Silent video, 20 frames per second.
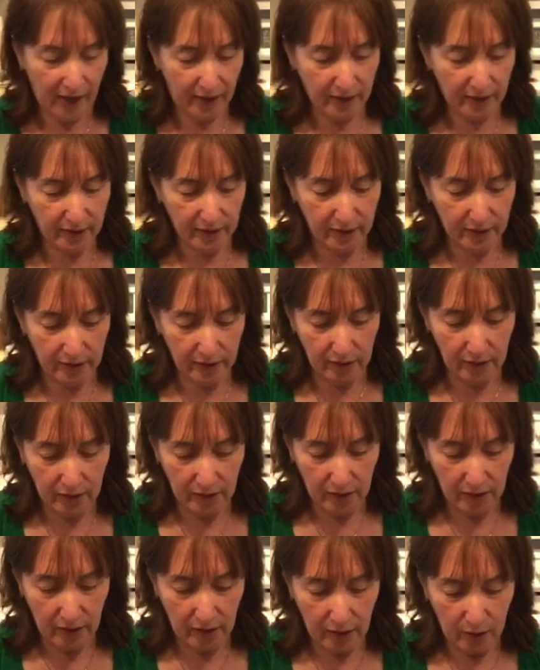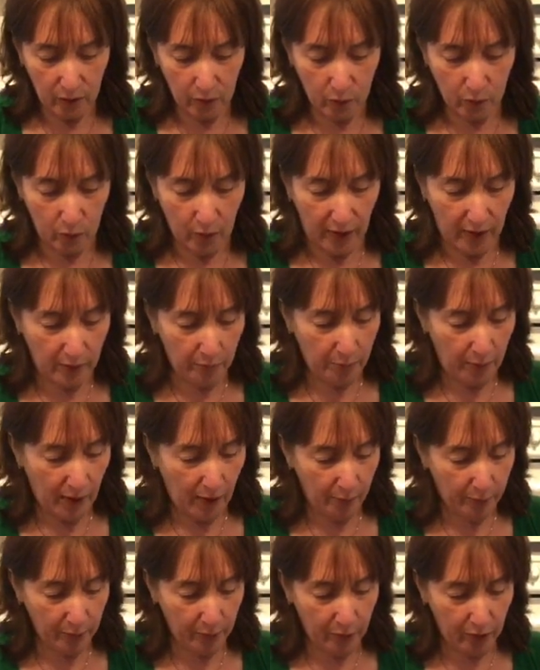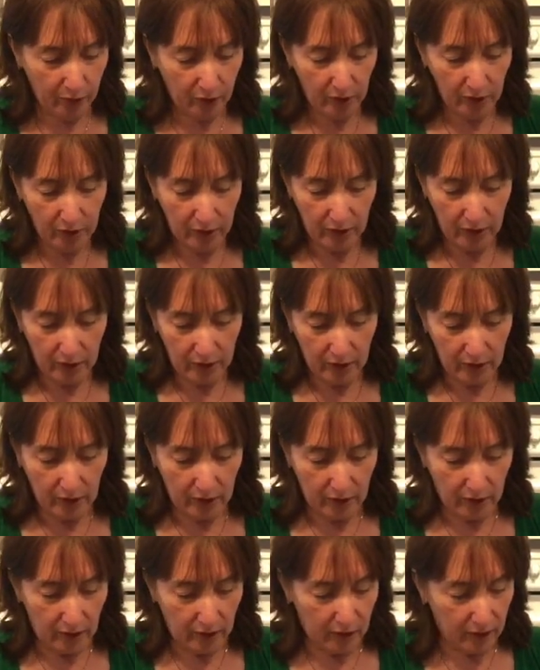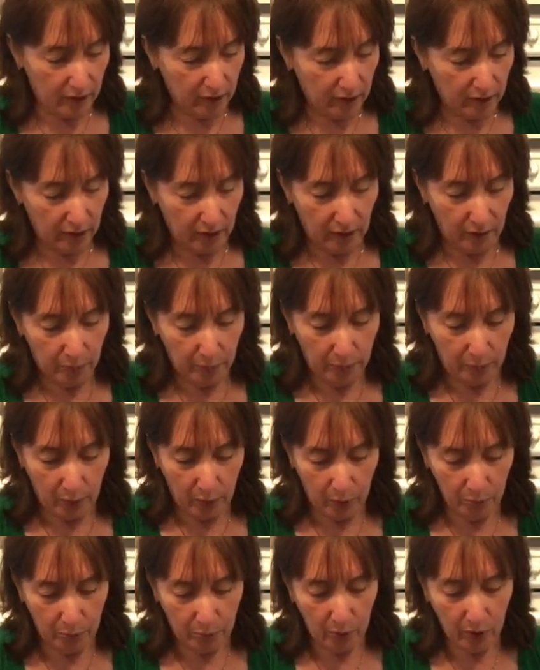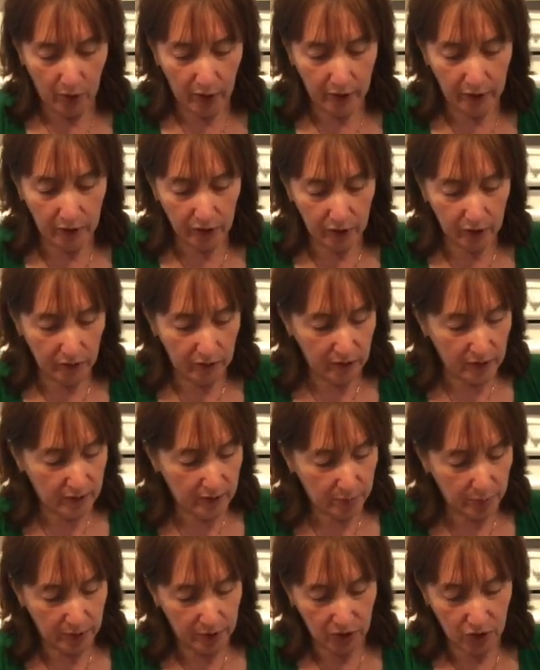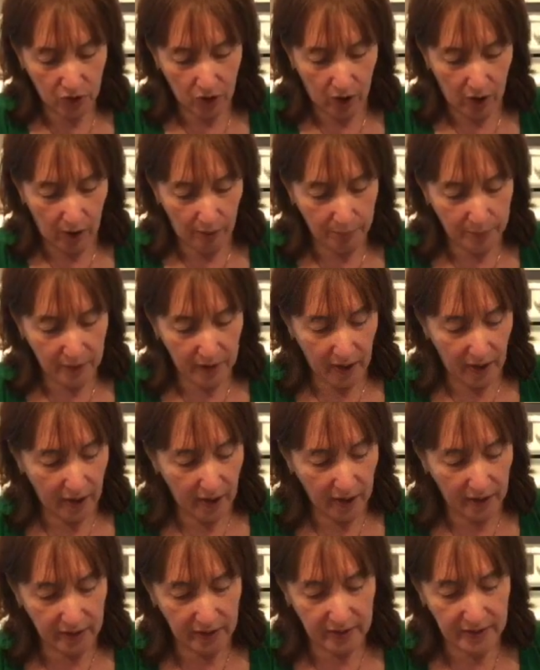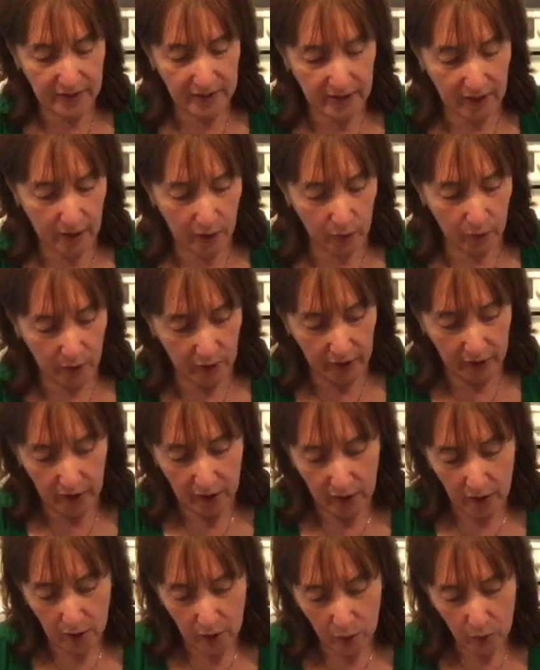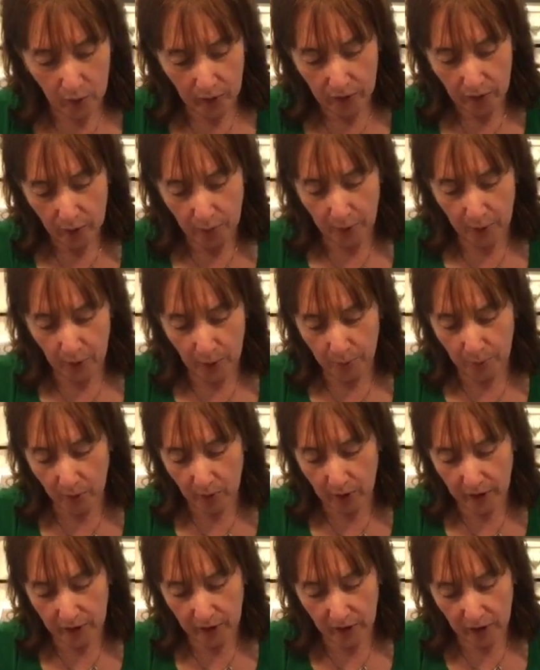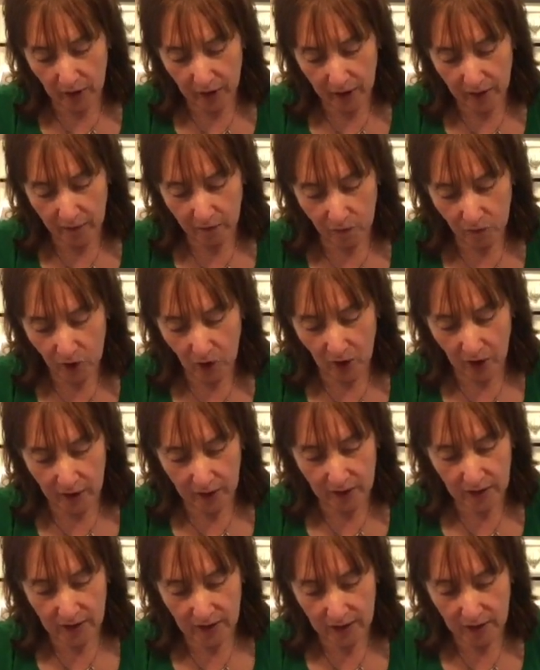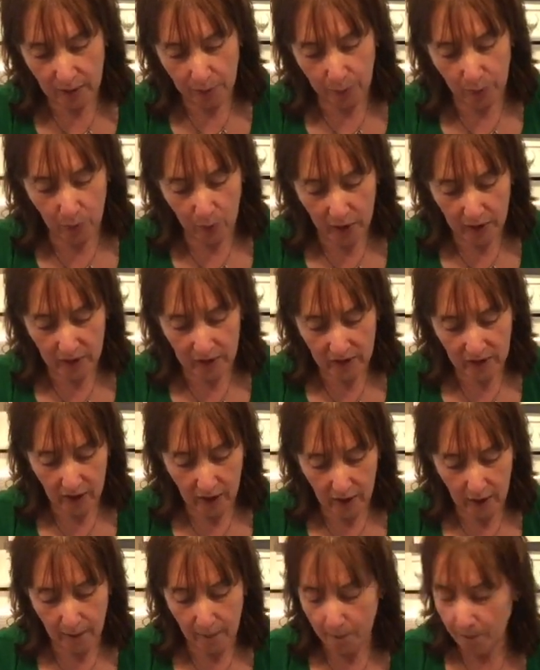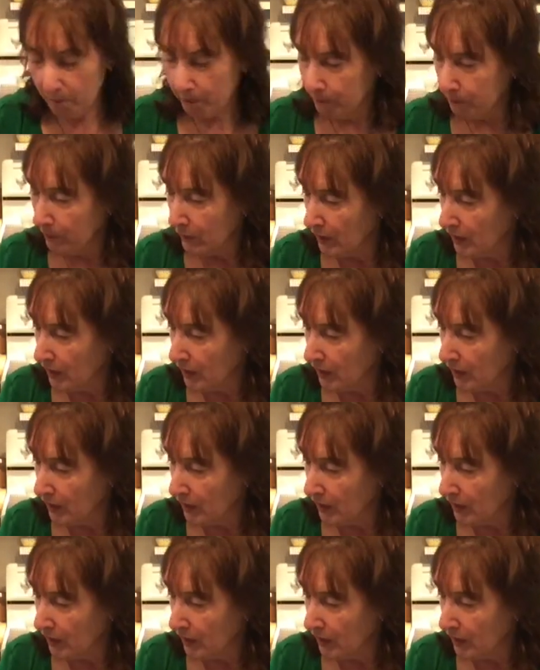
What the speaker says: adding in red pepper, purple onion that's been chopped, and celery. With the purple onion, I got a tip one time